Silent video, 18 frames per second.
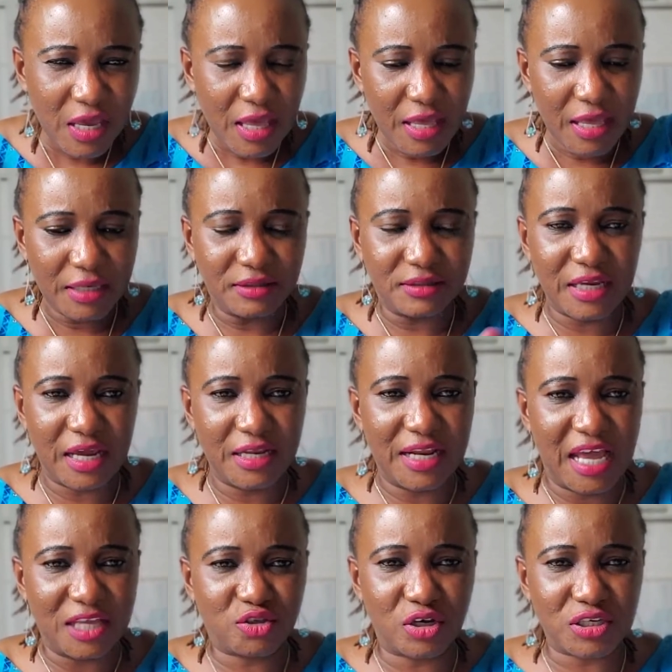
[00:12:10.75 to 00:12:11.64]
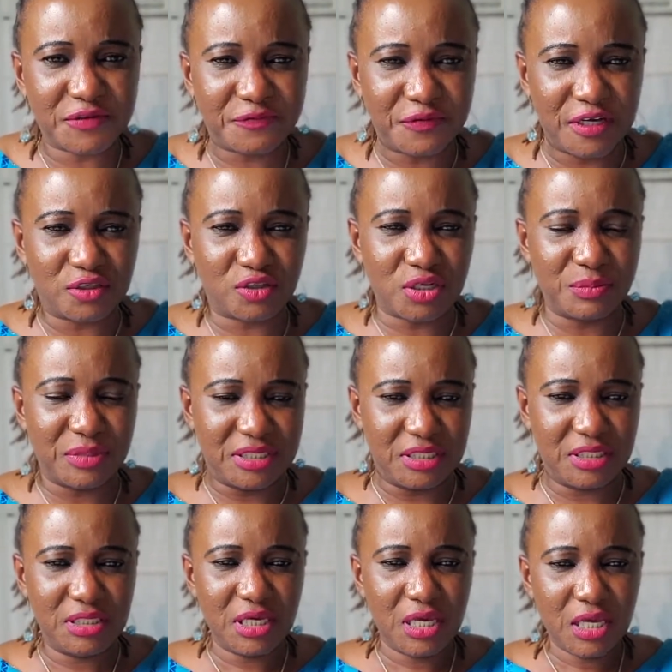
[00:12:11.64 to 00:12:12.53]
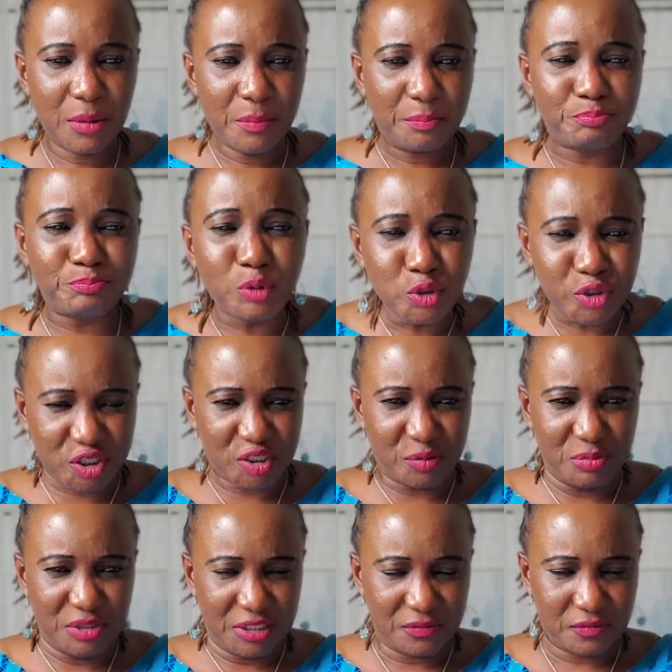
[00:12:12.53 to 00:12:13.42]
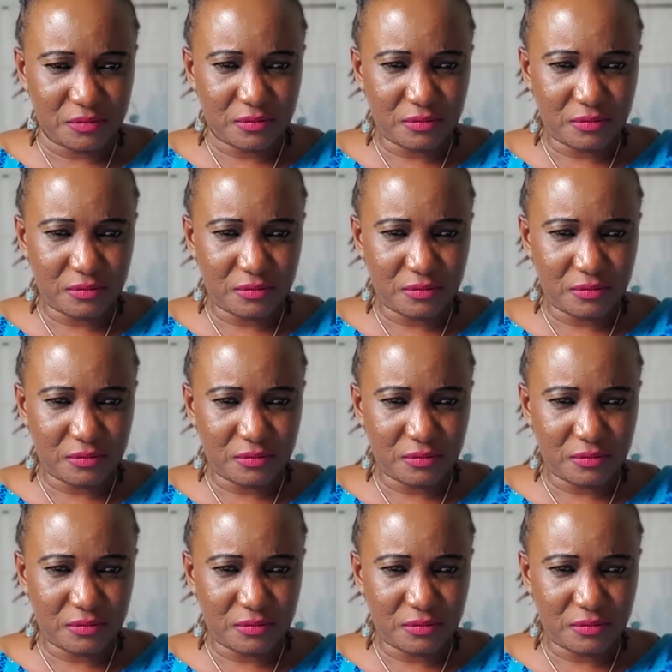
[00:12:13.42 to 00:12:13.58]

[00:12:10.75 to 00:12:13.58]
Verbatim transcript: And then I just felt somebody push me.